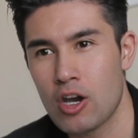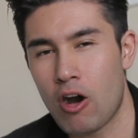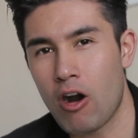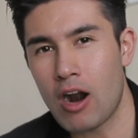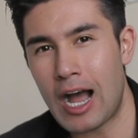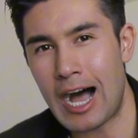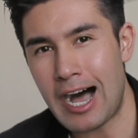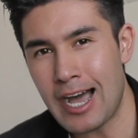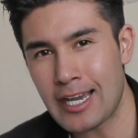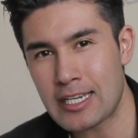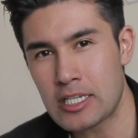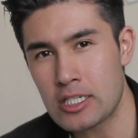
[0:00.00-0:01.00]
our
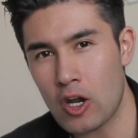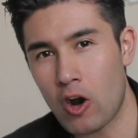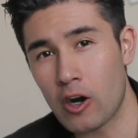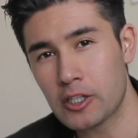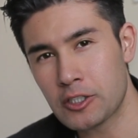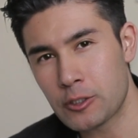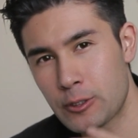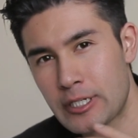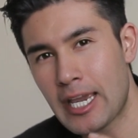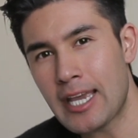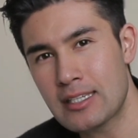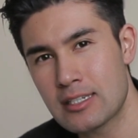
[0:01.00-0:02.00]
eyes are
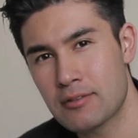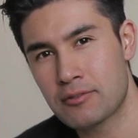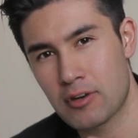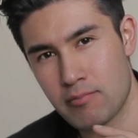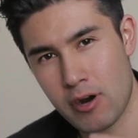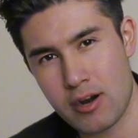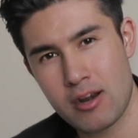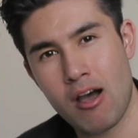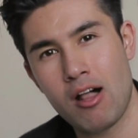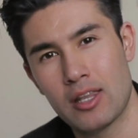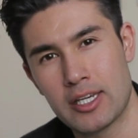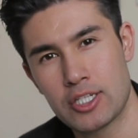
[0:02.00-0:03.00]
created from our
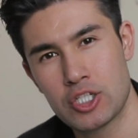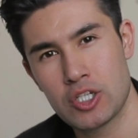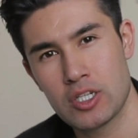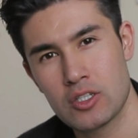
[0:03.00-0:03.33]
knowledge.